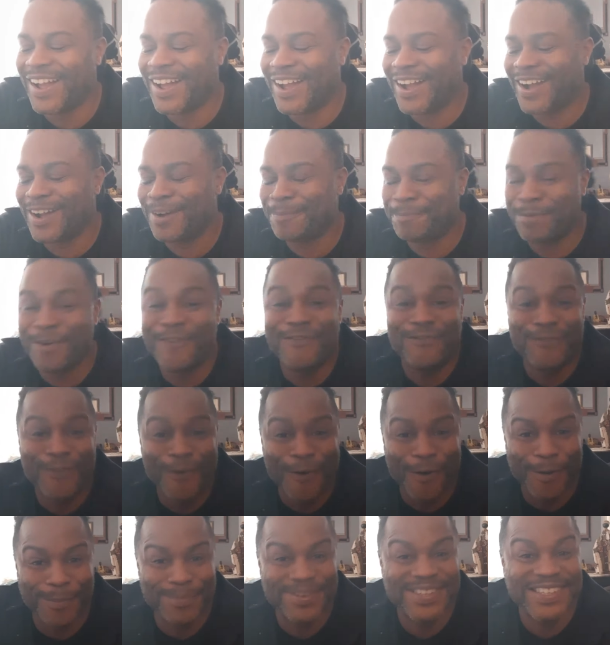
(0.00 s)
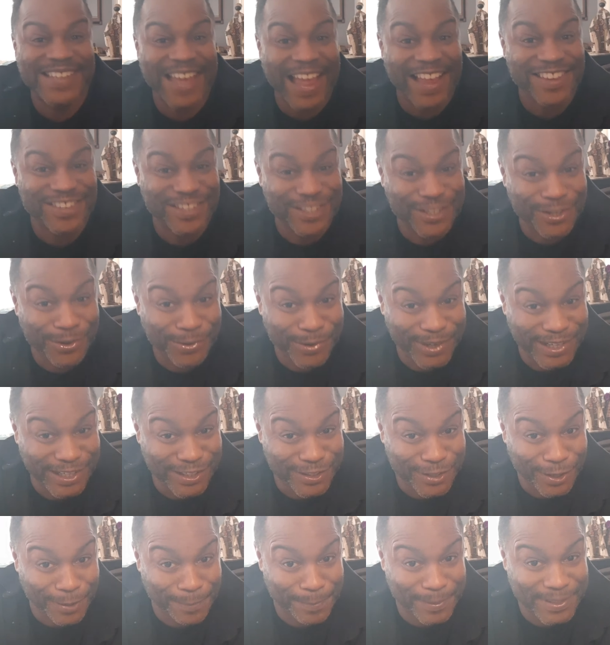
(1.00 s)
perform statutory
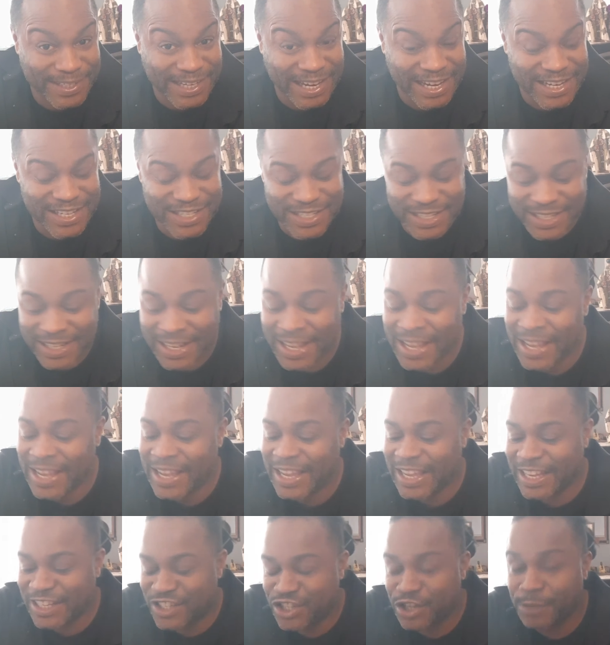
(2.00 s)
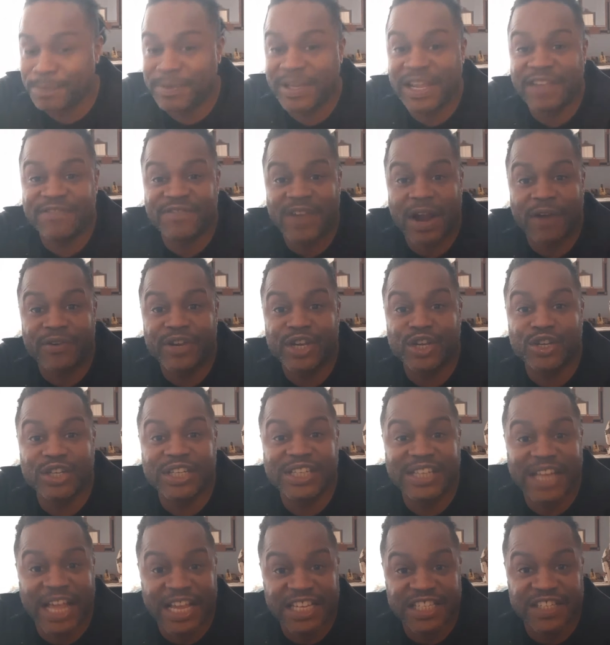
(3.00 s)
interpretation. It should be a very good
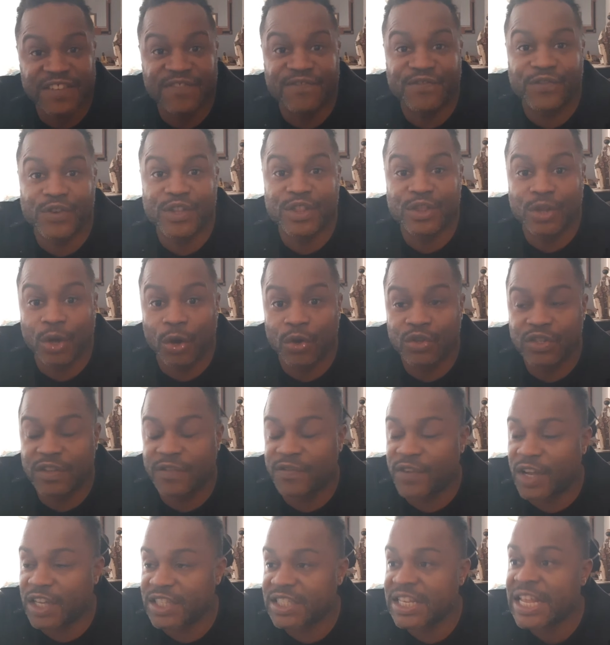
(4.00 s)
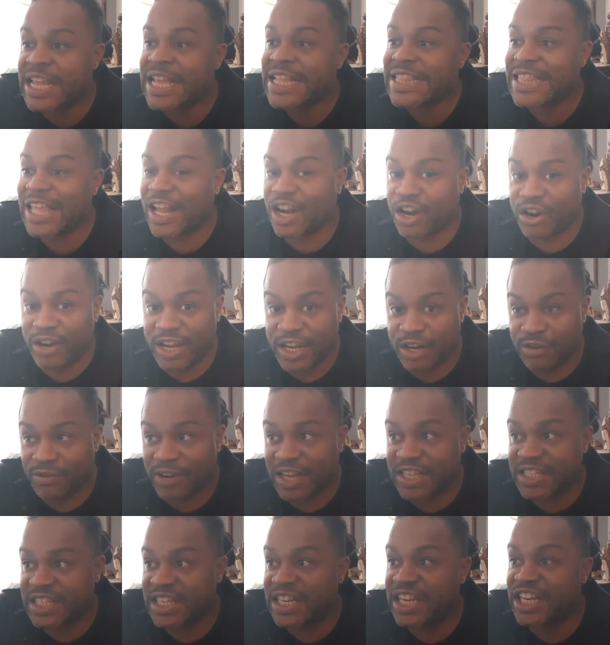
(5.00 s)
lesson for those of us that are
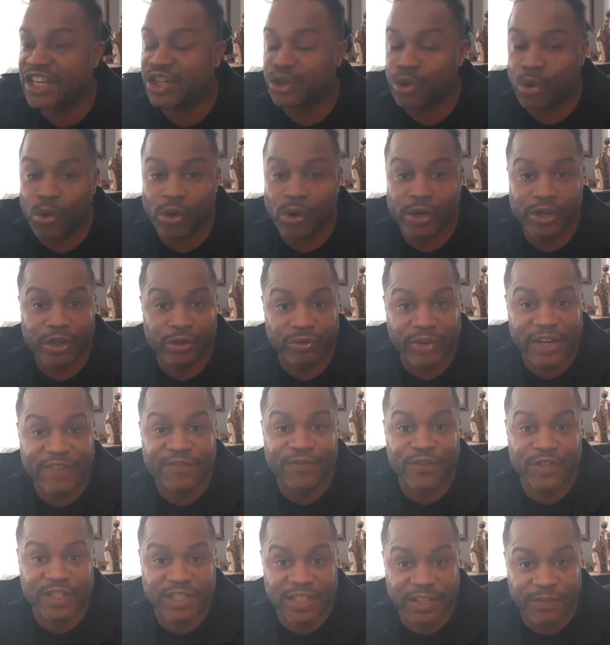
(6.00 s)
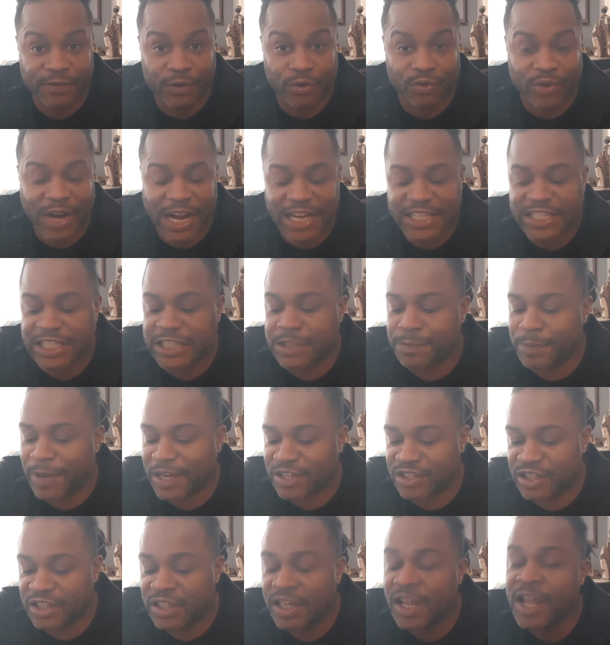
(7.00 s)
interested in lawyering for civil rights,
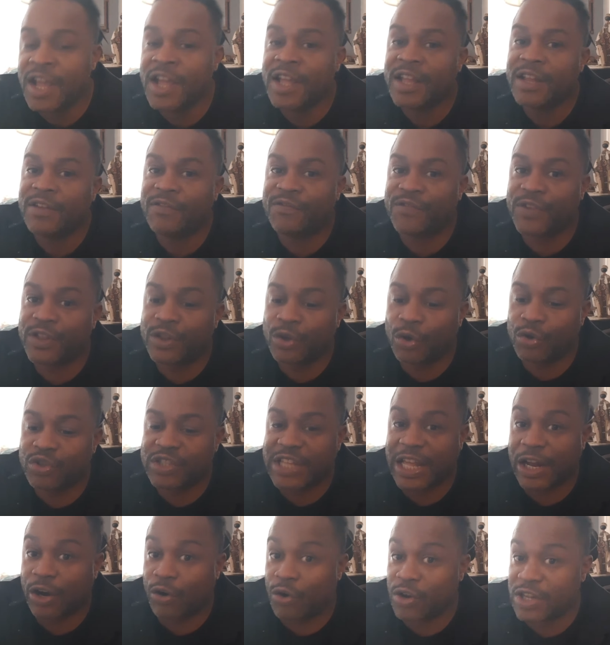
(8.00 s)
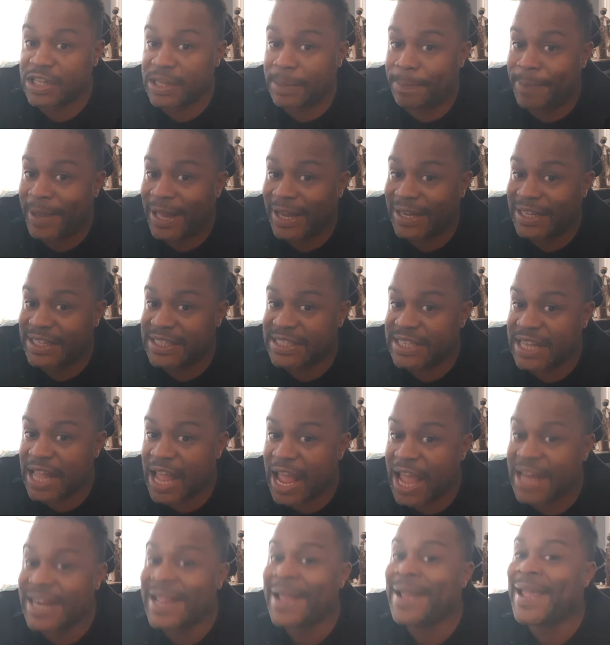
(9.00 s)
especially for those that are on the appellate
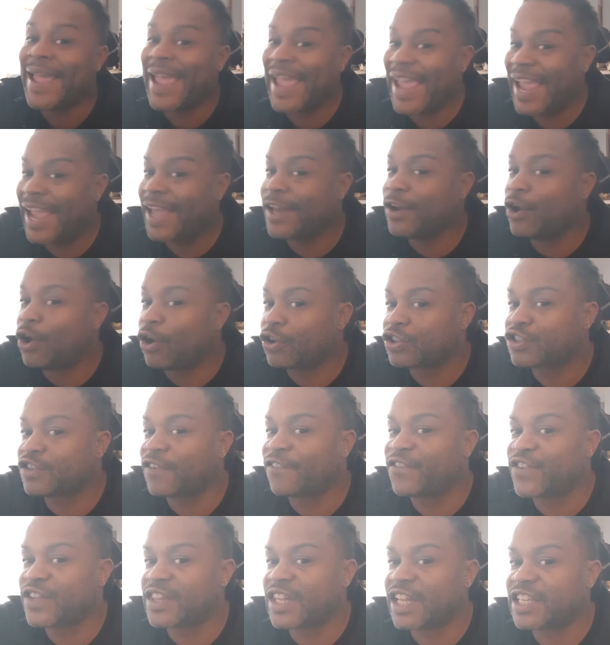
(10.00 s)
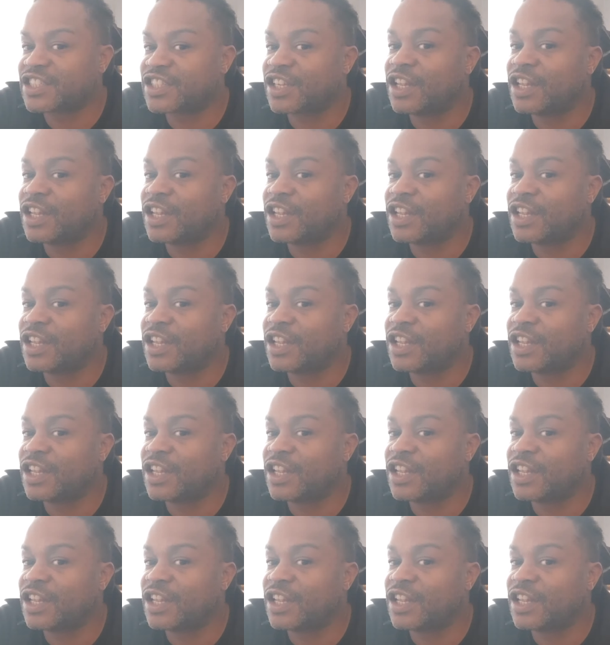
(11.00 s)
side, and also for those